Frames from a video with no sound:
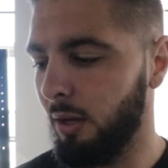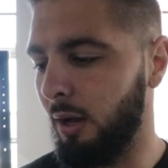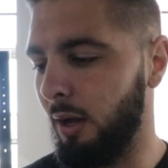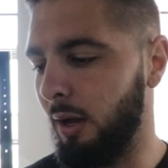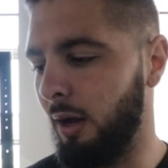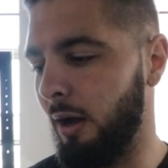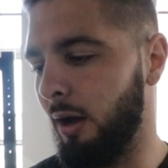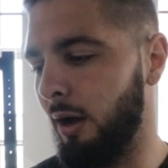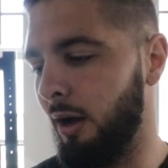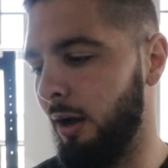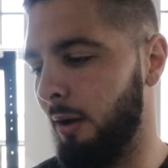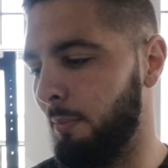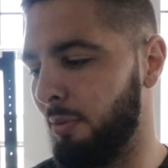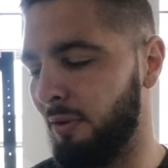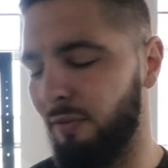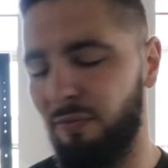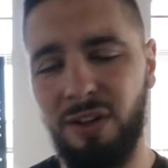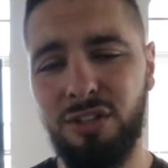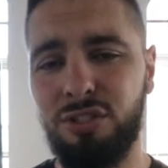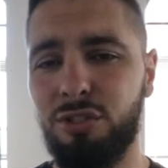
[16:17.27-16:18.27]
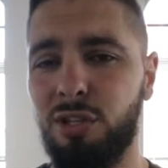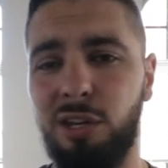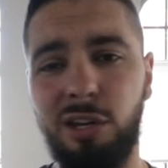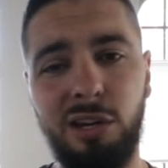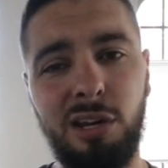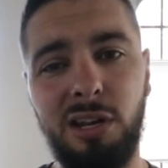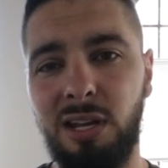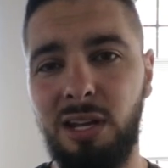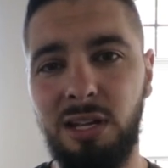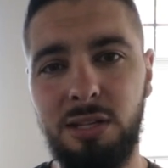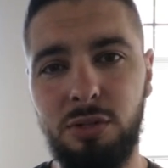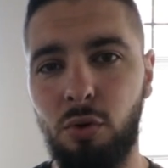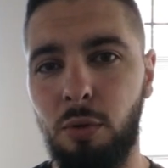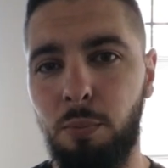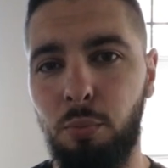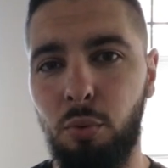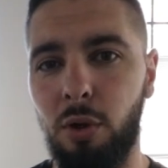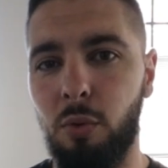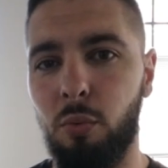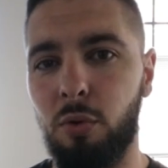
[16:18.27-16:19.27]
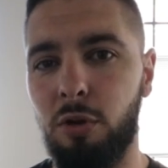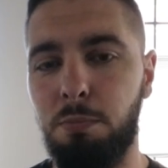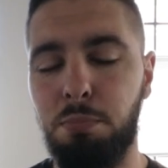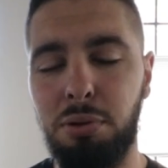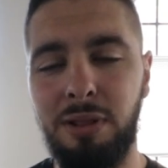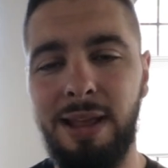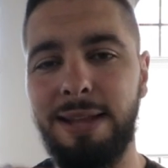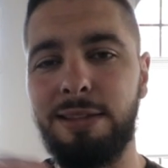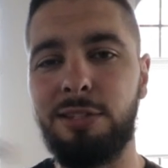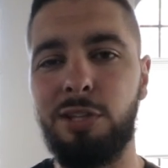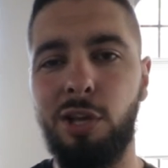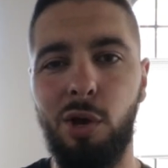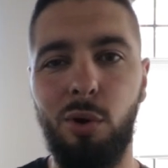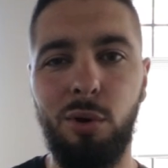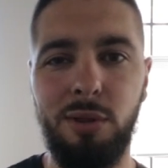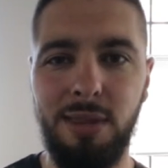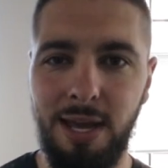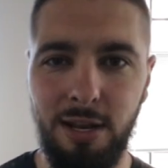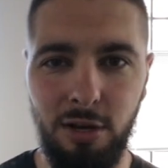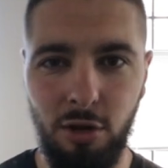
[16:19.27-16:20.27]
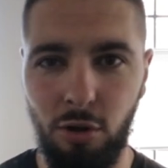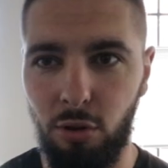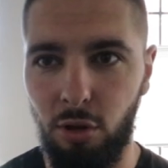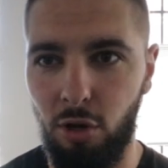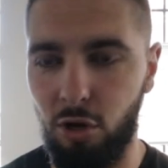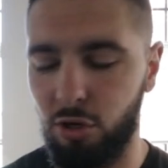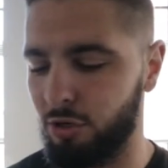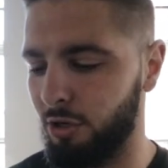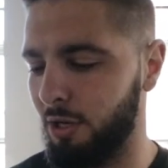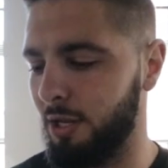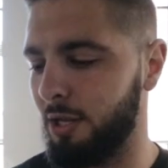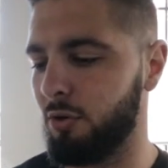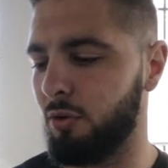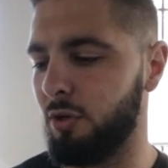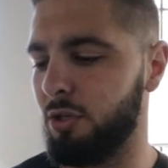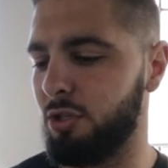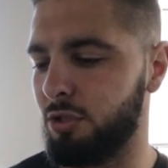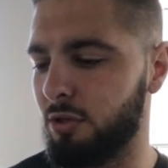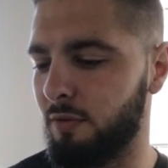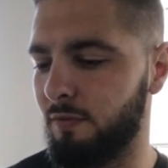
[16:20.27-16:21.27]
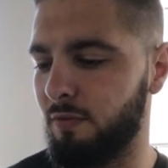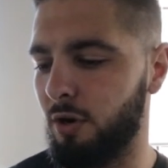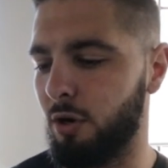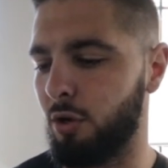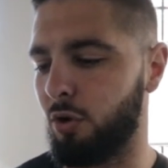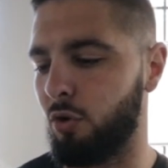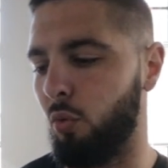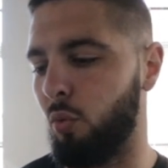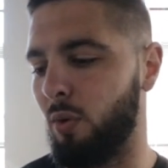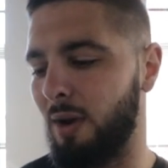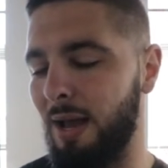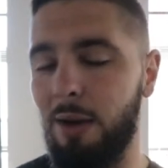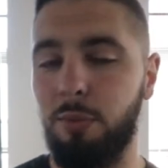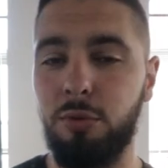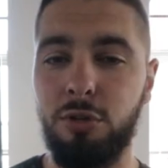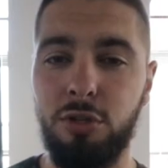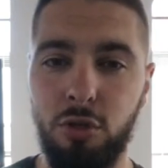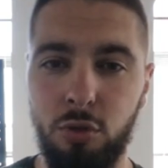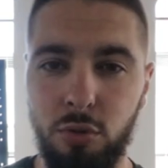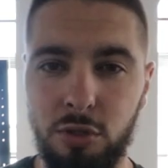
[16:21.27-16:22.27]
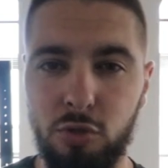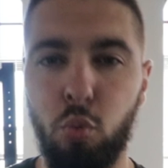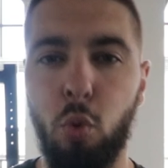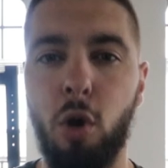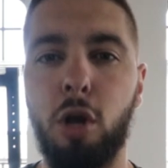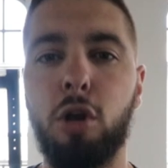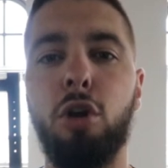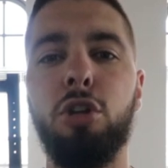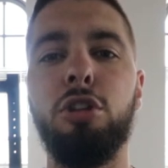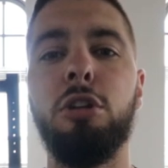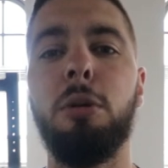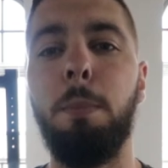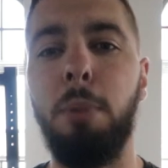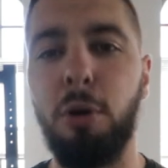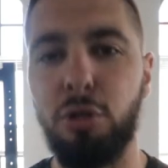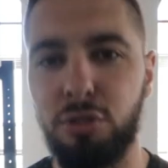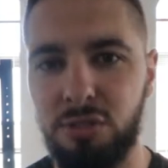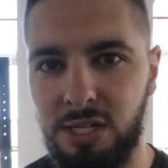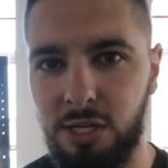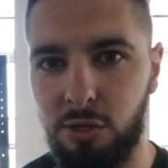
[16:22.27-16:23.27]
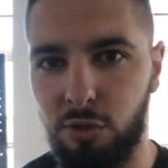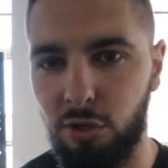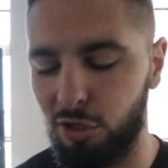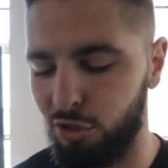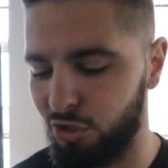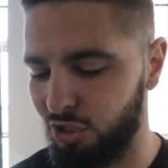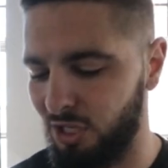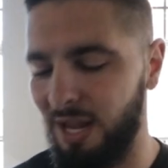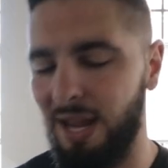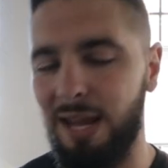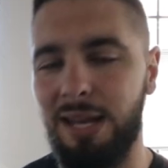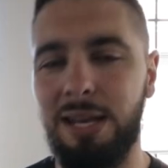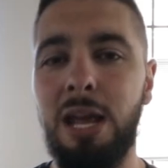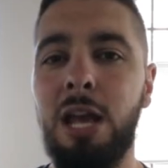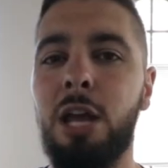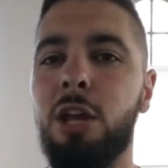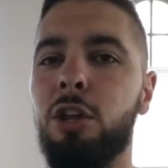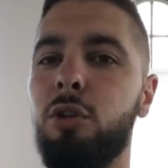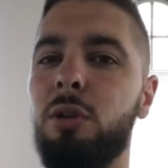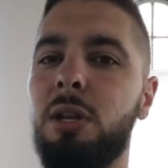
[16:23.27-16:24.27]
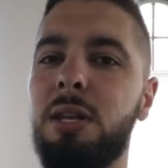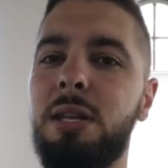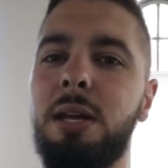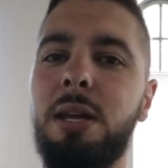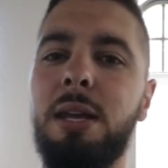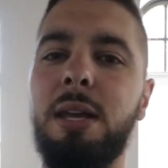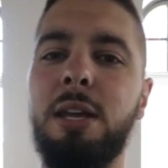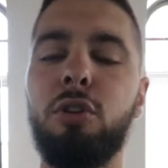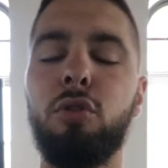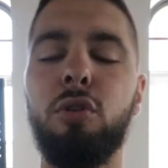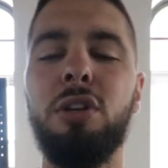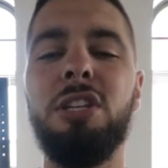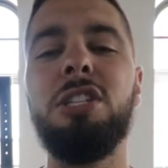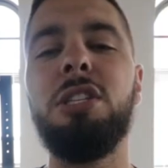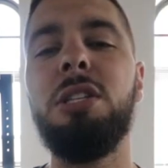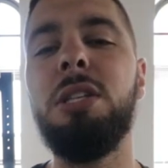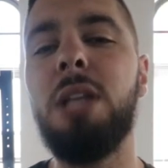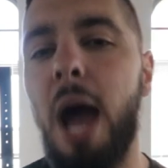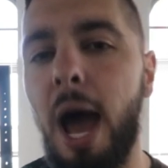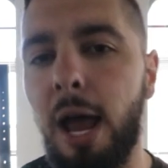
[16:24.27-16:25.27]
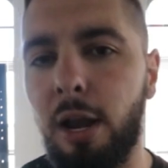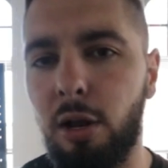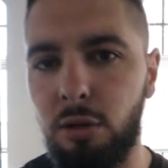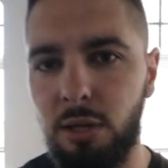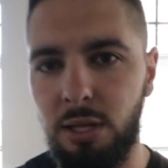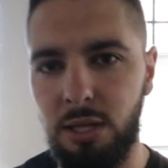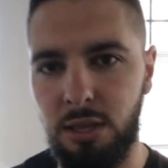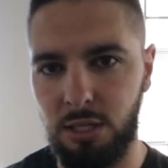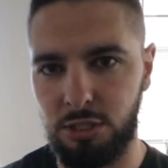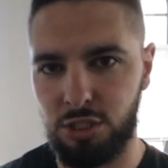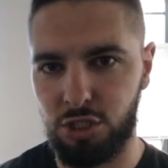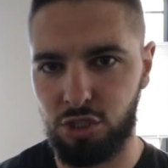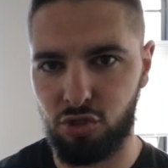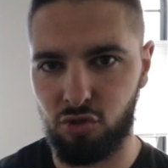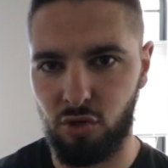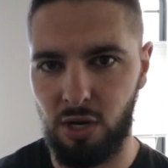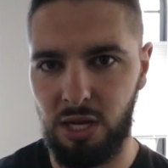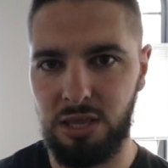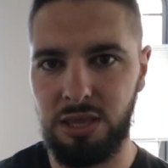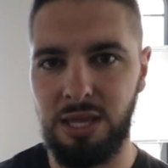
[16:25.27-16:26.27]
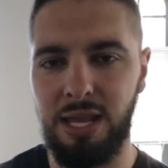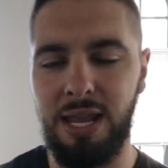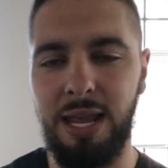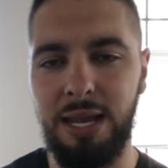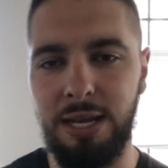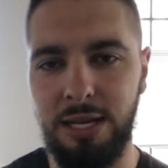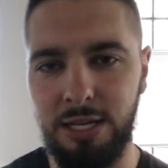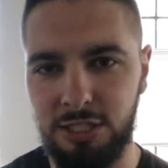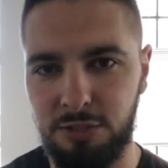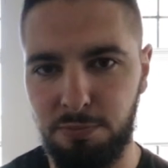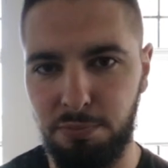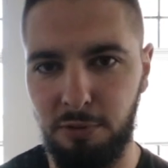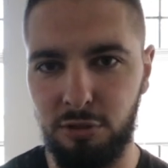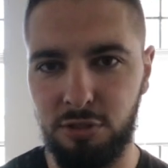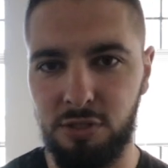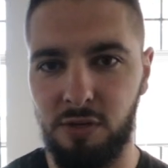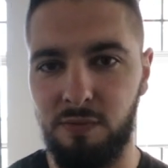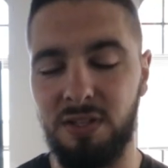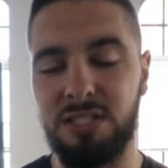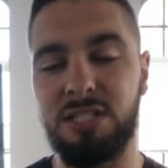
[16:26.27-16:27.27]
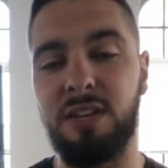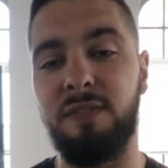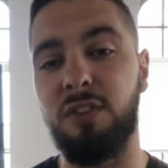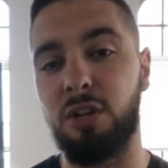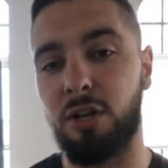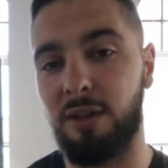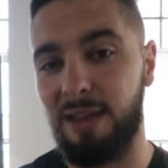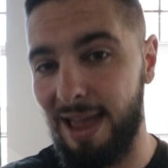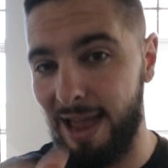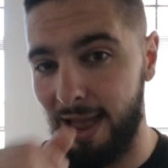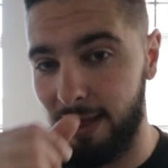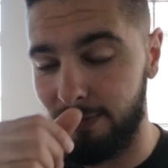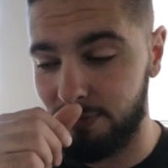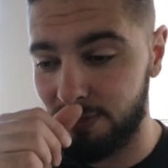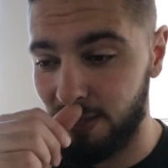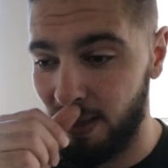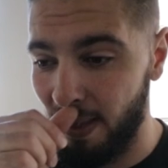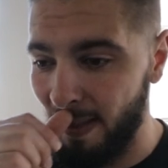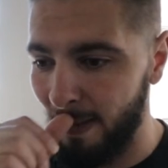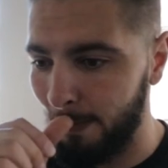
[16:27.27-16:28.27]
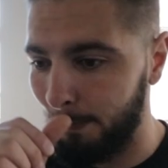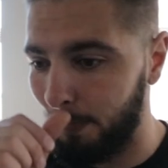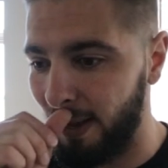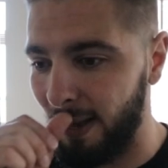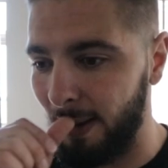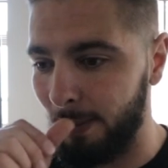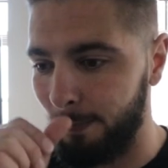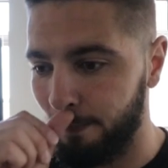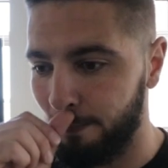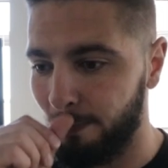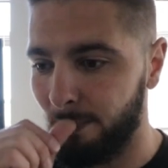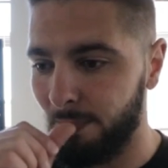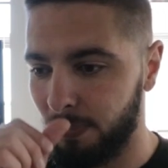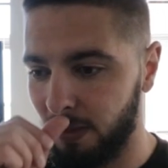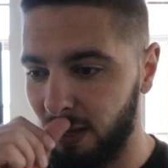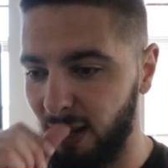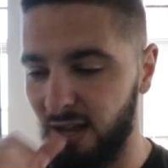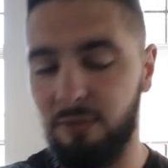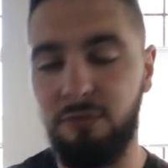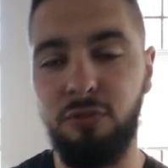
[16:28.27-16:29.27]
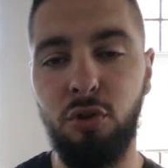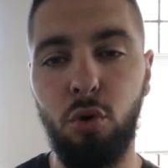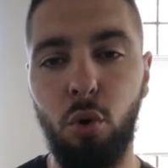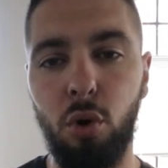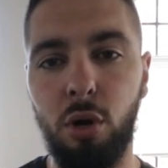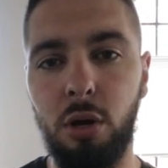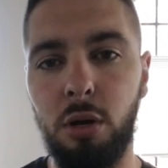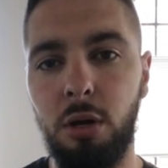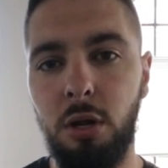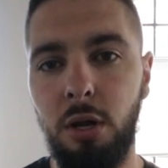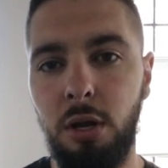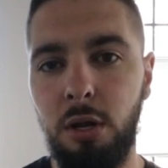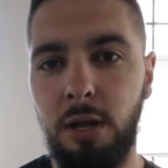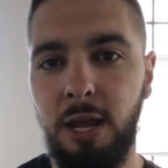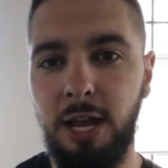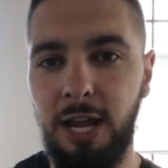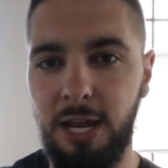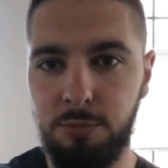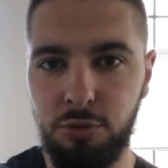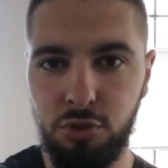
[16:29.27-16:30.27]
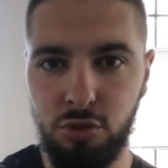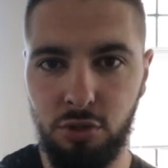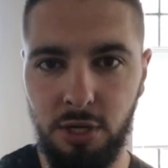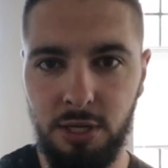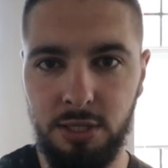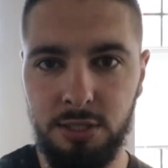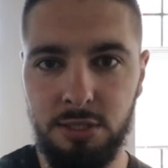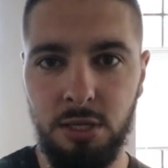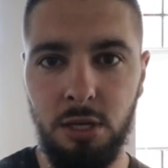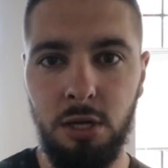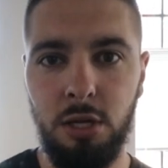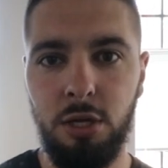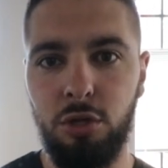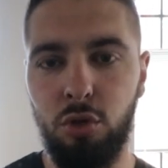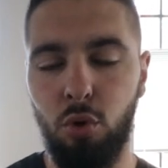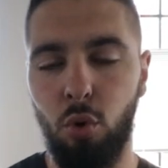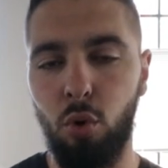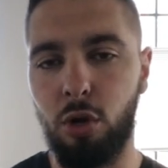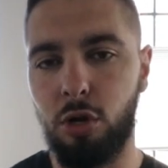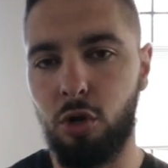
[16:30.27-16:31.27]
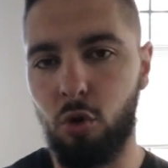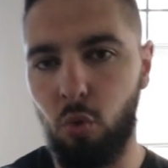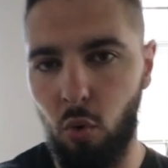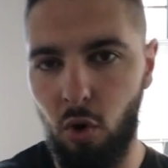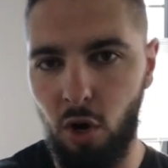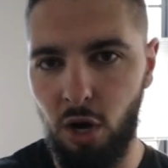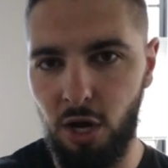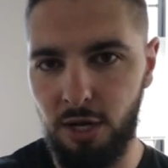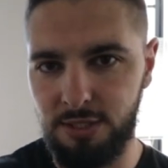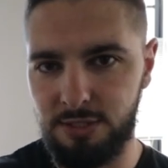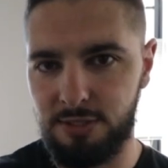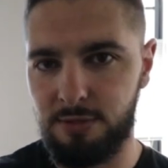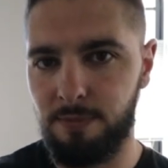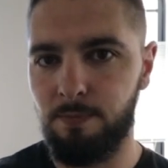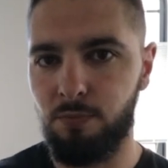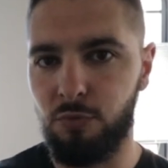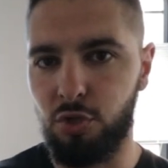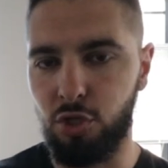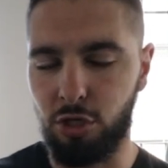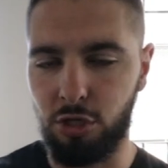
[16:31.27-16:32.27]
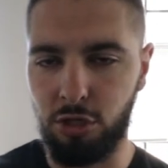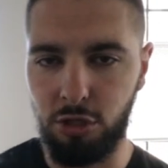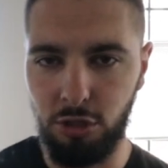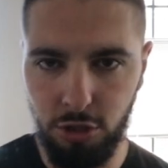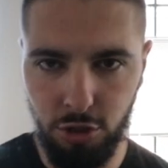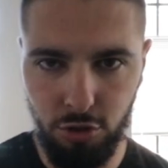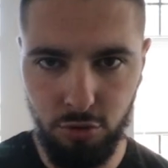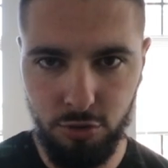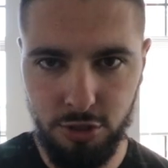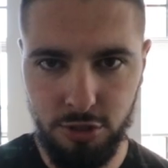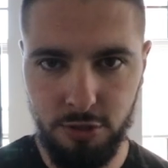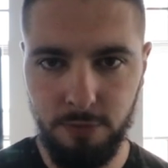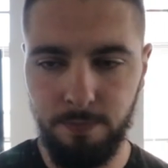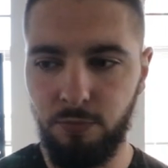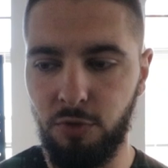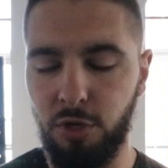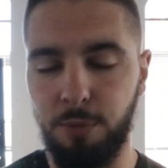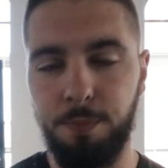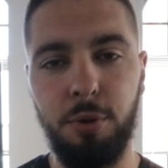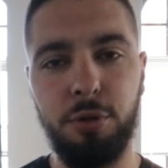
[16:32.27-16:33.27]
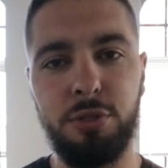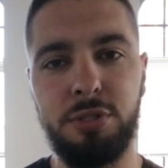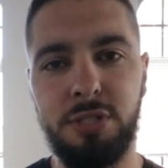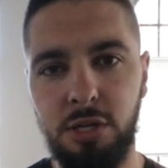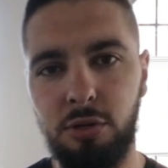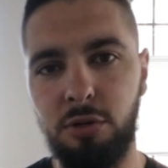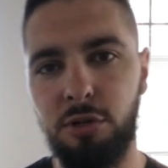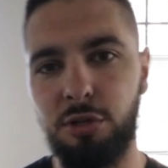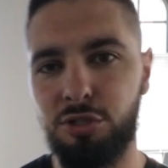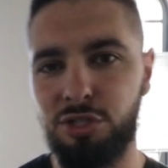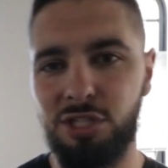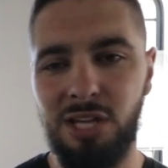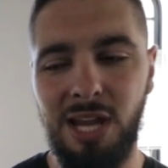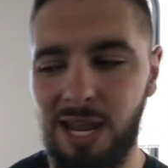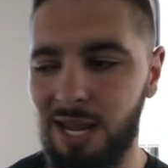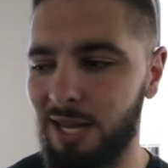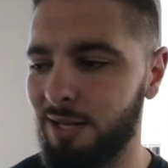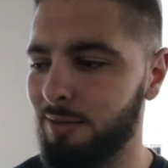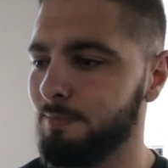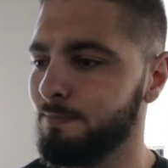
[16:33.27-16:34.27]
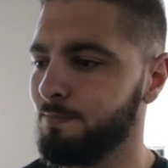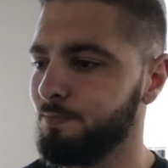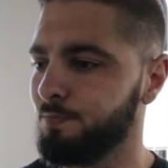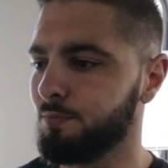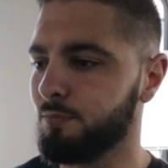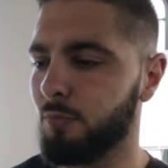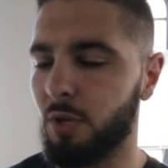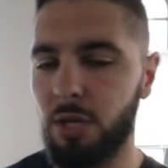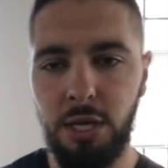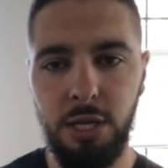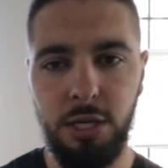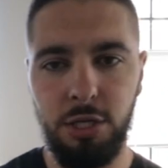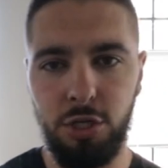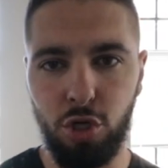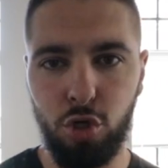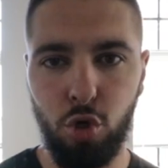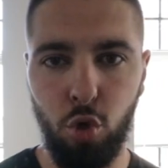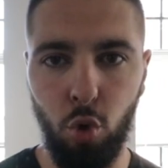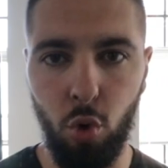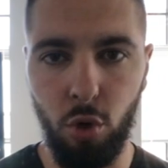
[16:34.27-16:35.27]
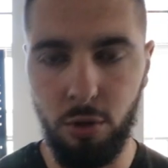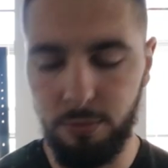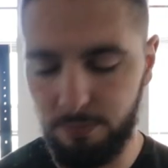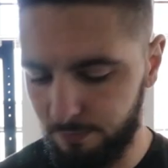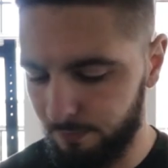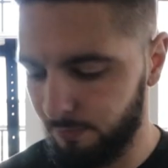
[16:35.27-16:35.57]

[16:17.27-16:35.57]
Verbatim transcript: But eventually you're going to get to a point where you plateau and that no longer increases your vertical. What I would do is work on your posterior chain. You need to increase not only the strength and explosiveness of your calves, but of your hamstrings, your quads, your glutes, your posterior chain, your core.